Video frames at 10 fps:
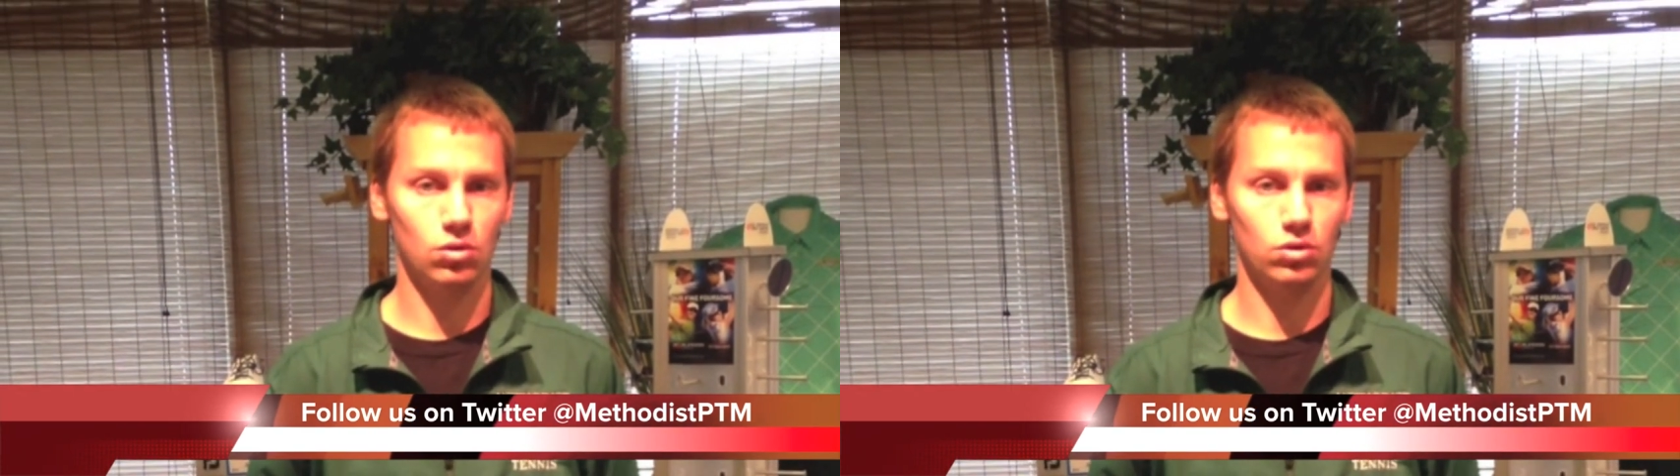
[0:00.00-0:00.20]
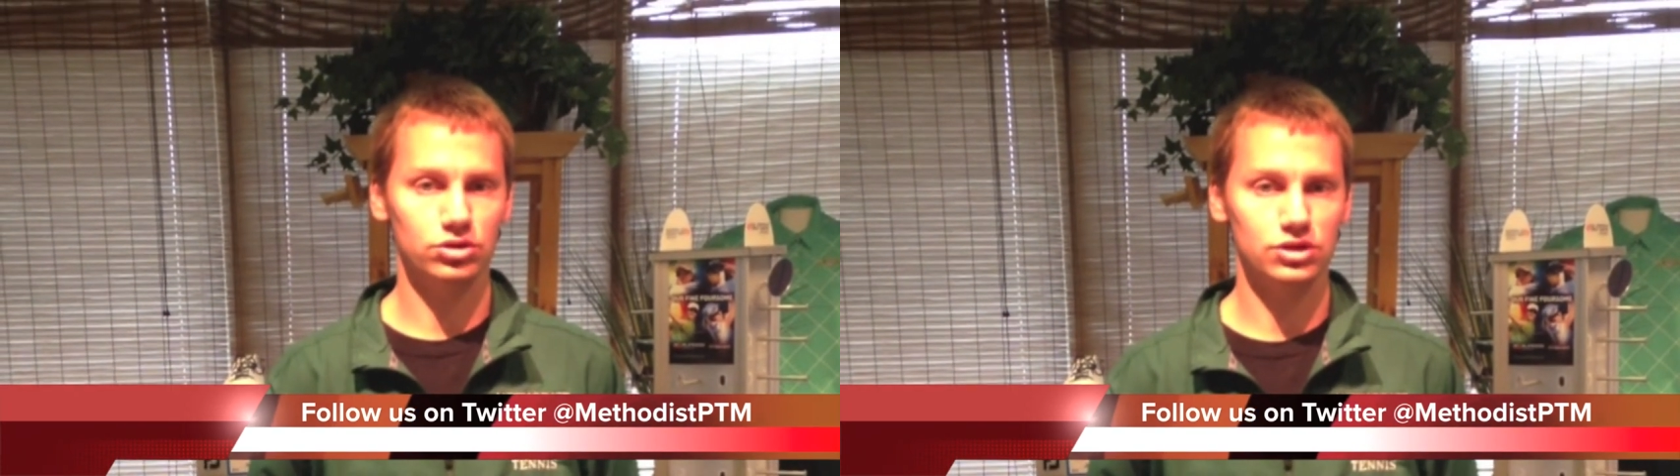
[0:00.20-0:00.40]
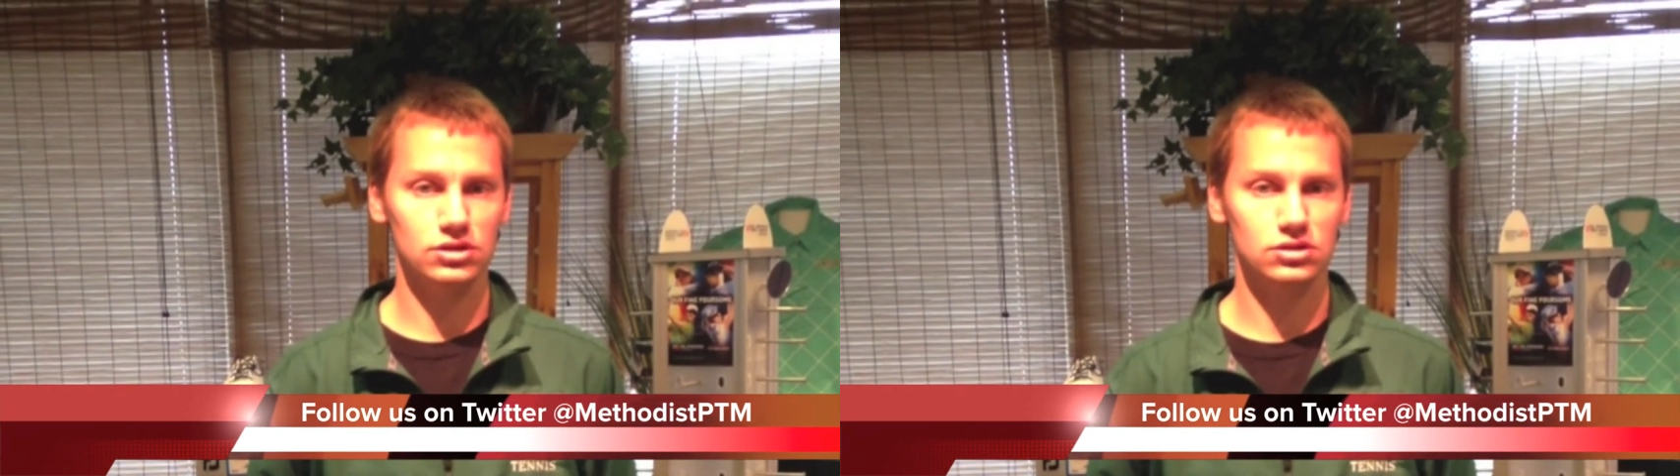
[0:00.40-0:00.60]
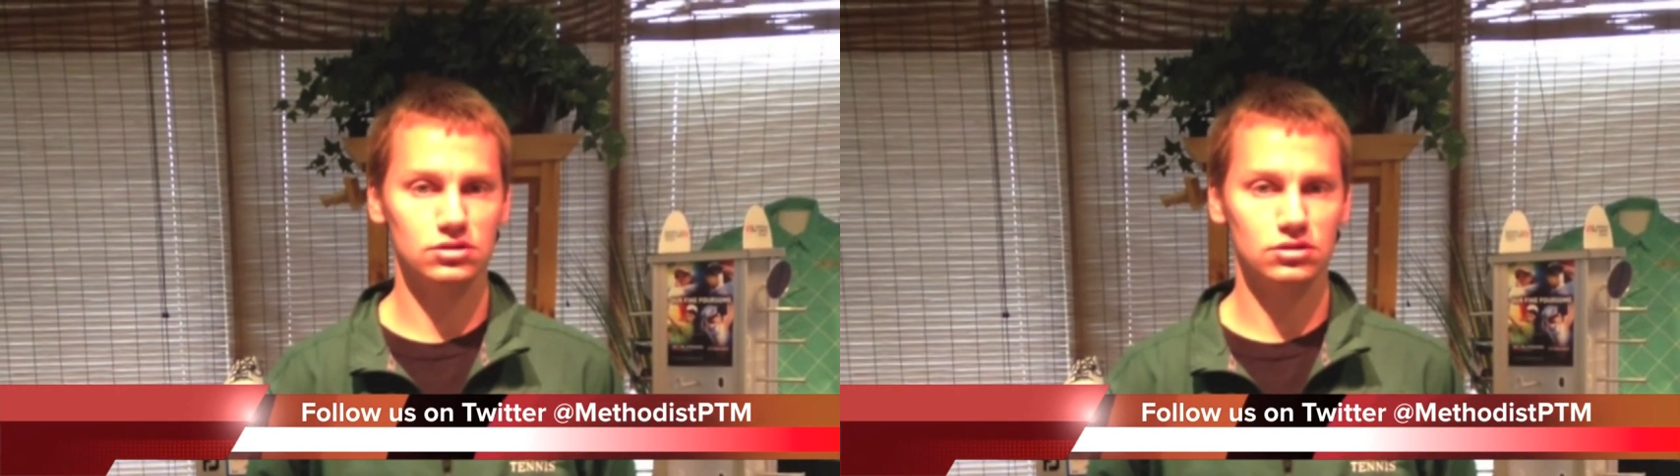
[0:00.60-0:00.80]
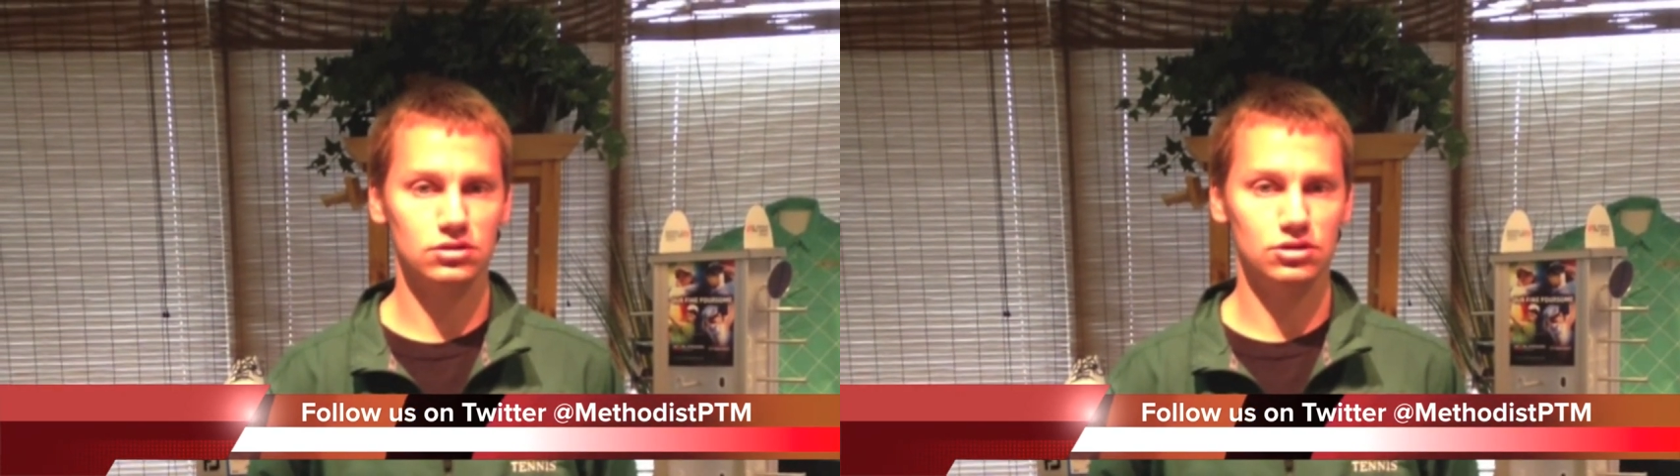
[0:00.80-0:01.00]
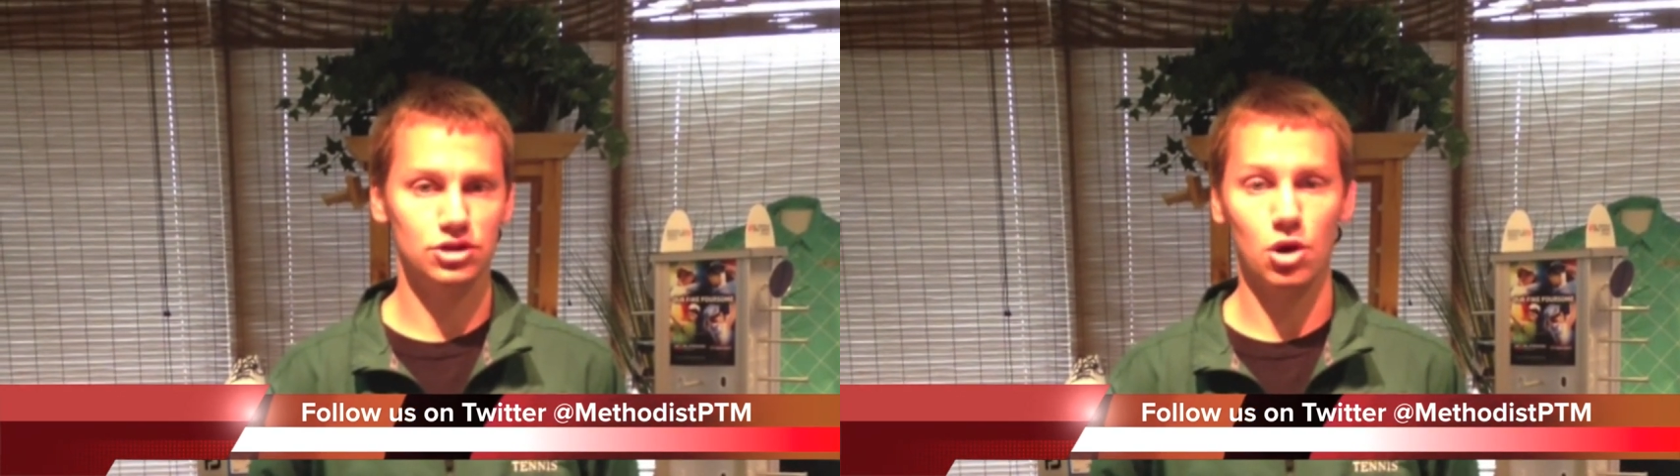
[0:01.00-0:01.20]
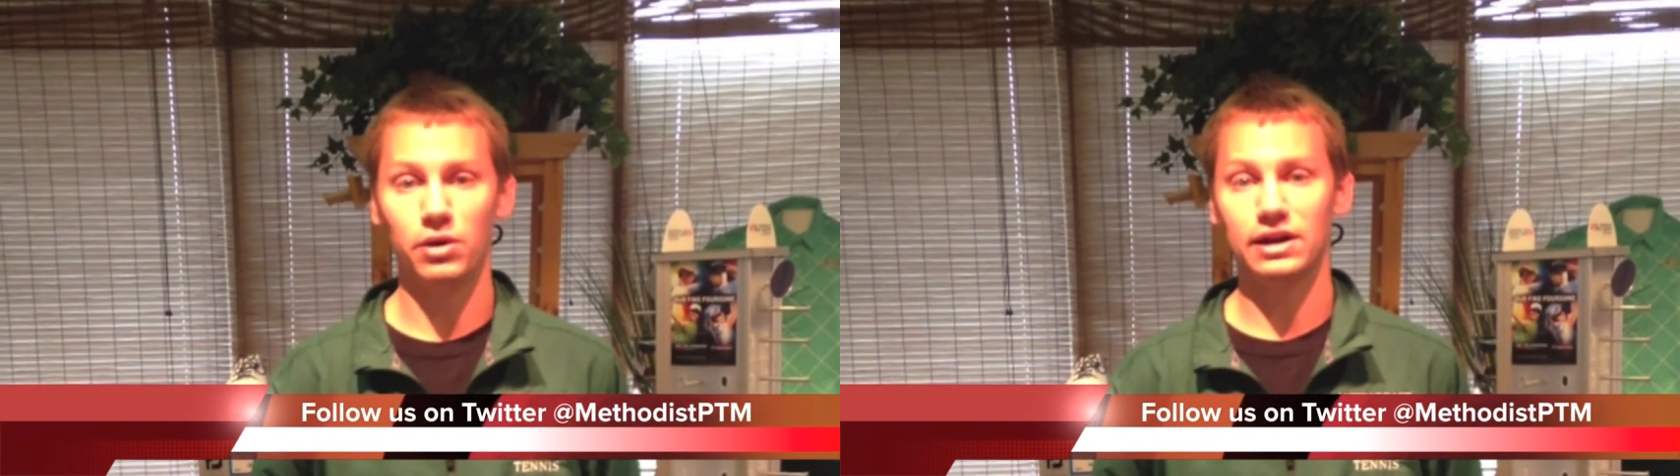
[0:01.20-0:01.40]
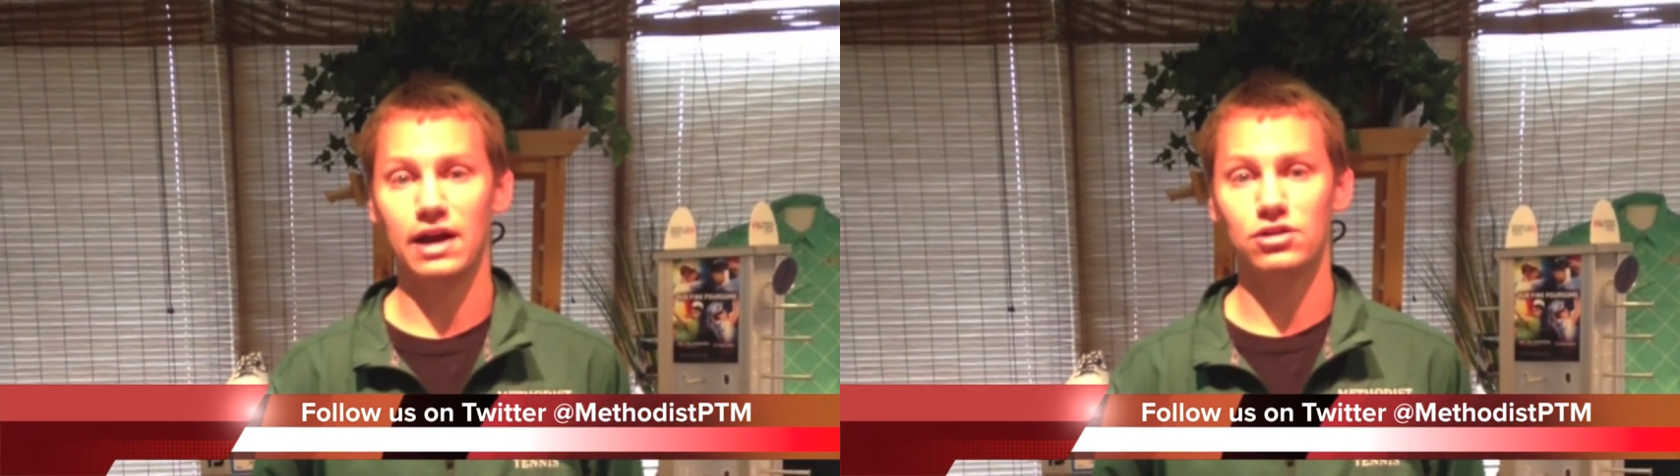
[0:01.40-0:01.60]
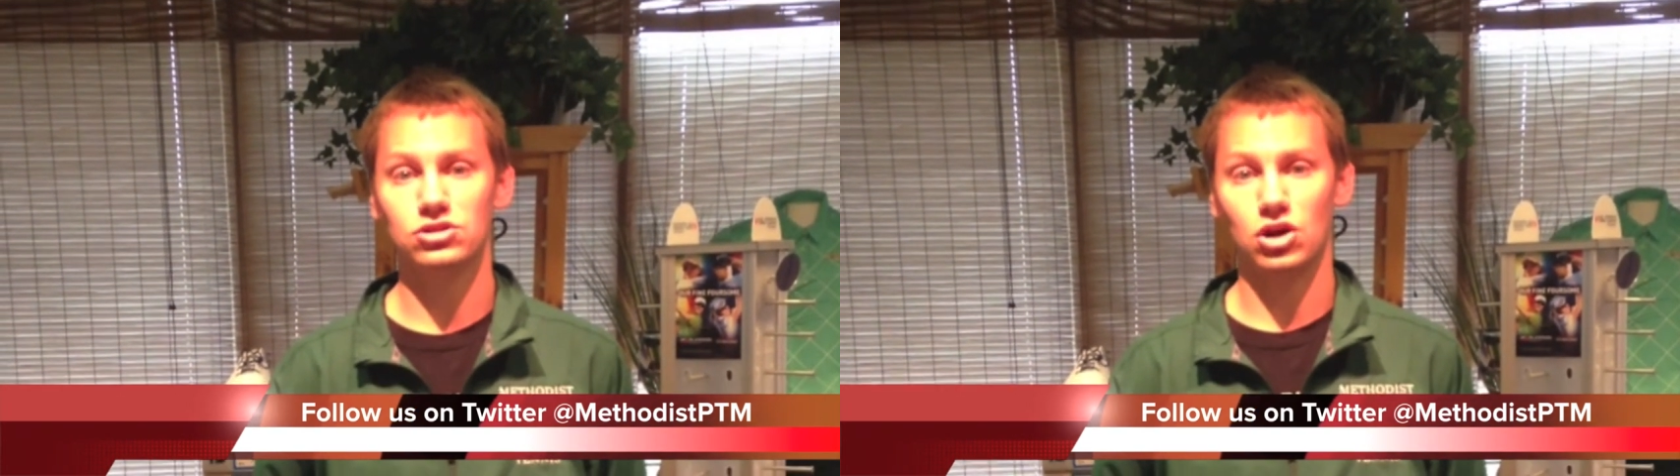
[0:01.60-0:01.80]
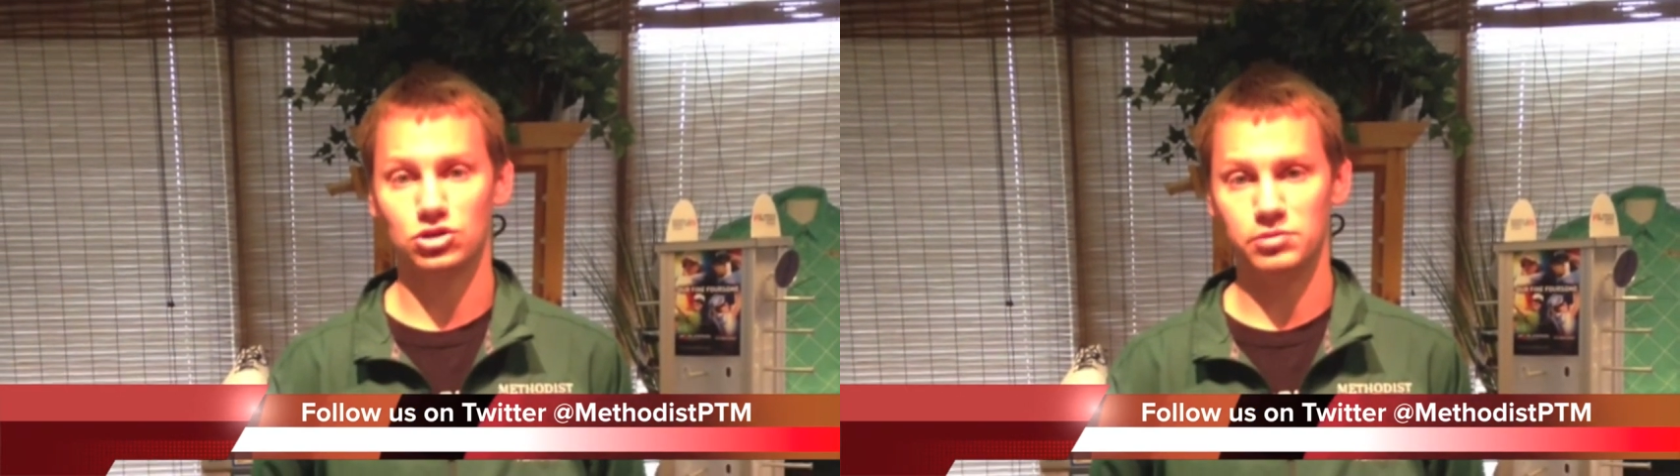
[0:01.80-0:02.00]
or just knowing how to
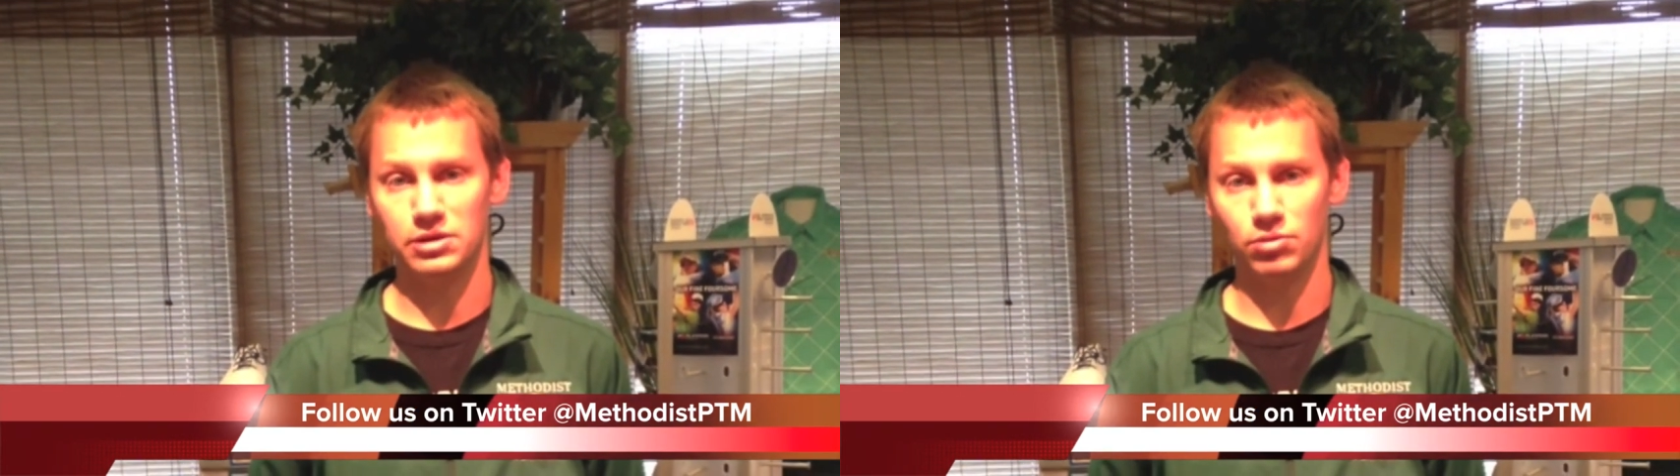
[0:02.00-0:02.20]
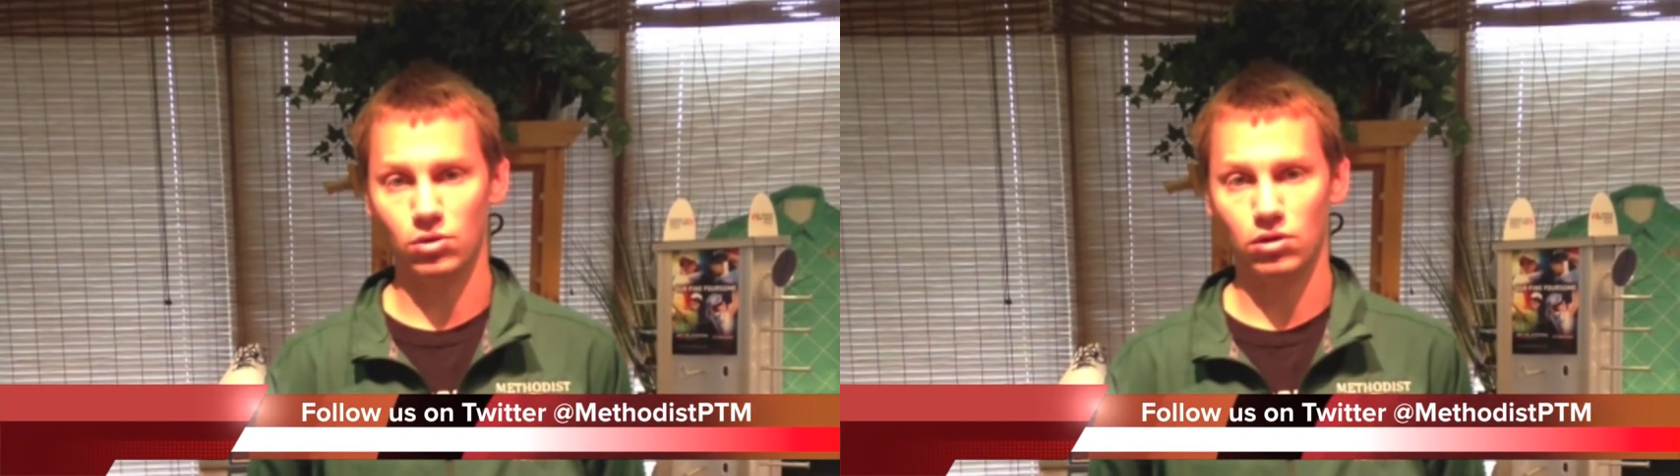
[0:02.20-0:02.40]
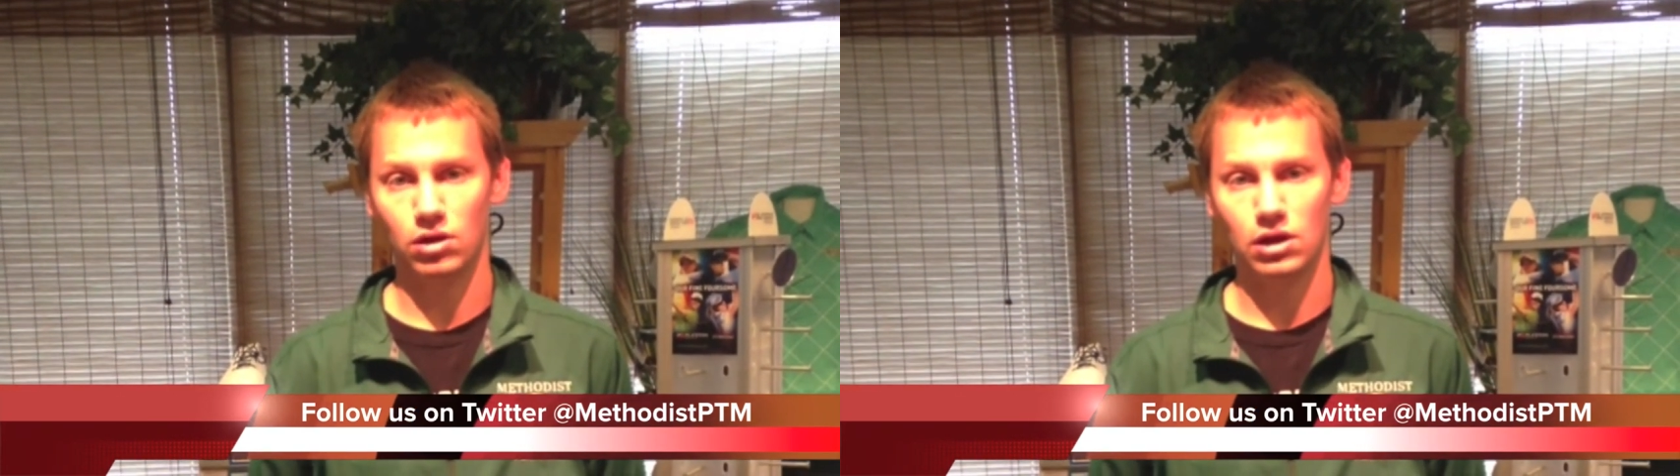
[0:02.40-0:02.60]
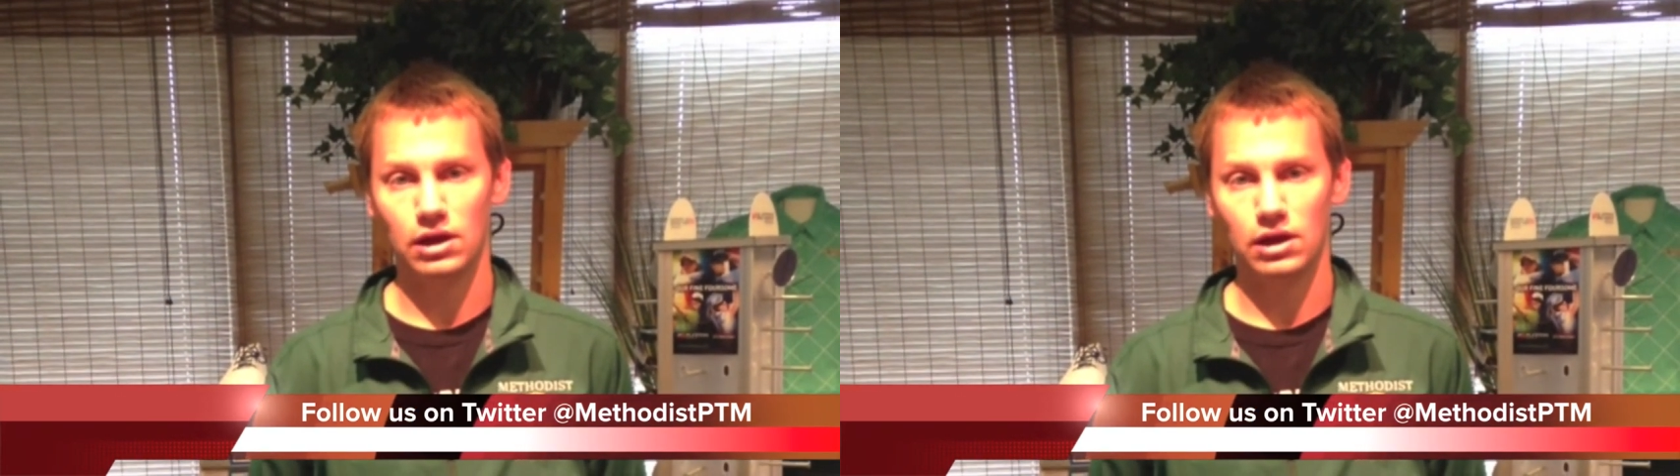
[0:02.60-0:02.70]
talk to people.